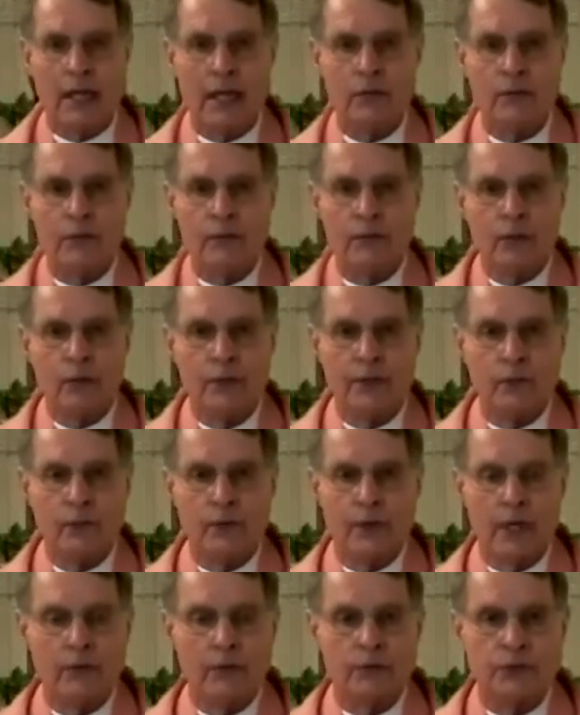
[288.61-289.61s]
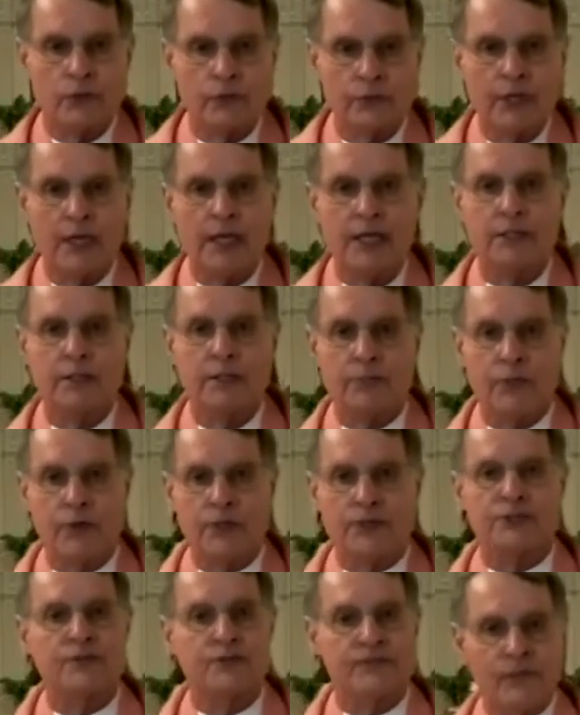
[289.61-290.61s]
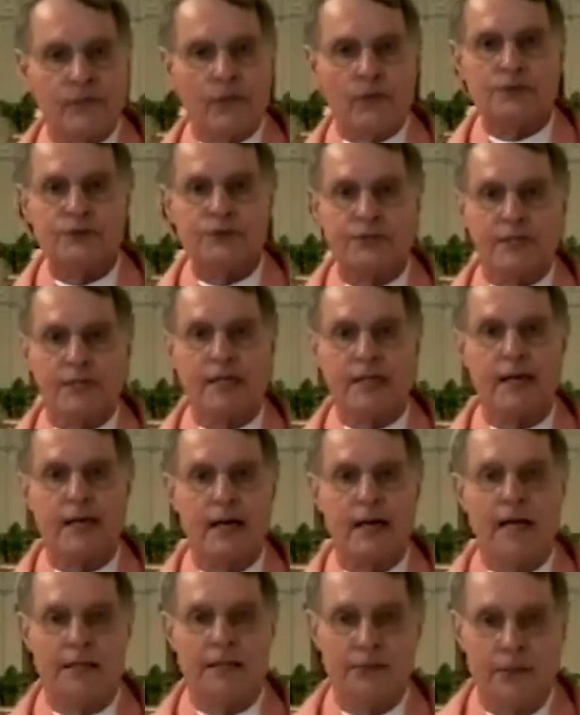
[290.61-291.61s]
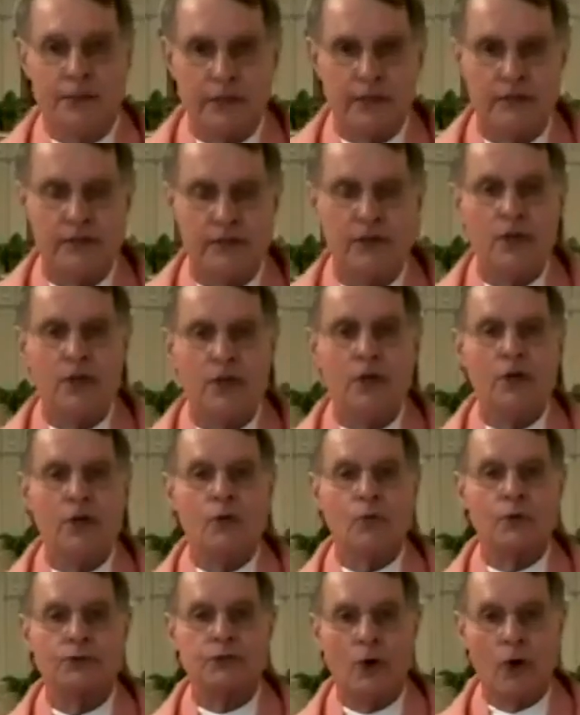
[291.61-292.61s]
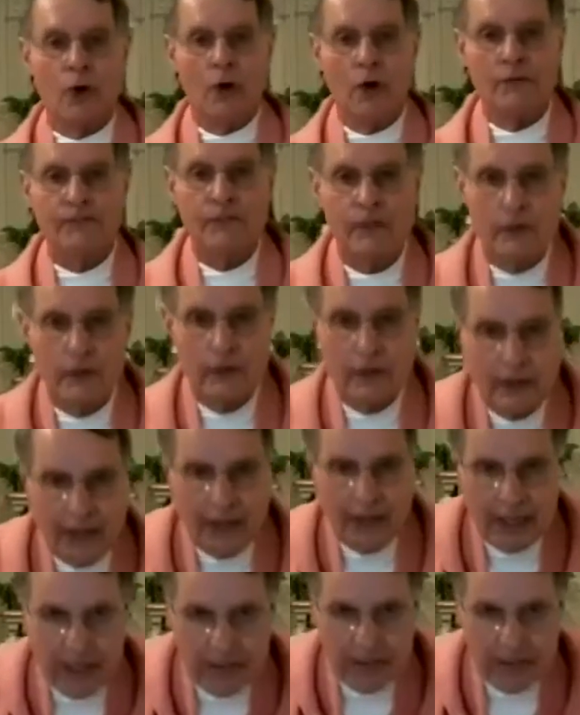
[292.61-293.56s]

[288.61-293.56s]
And when I was ordained a priest, the first thing I did was offer